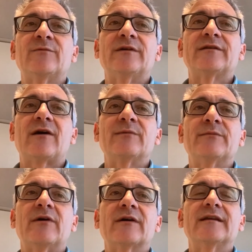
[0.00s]
with carbon
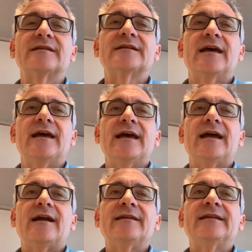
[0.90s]
markets.
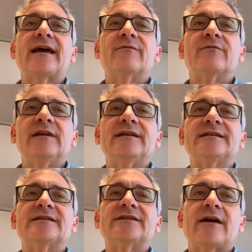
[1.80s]
And I think that really
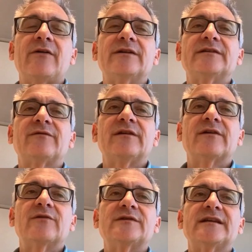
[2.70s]
is the challenge for the
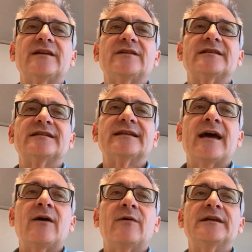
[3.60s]
negotiations now,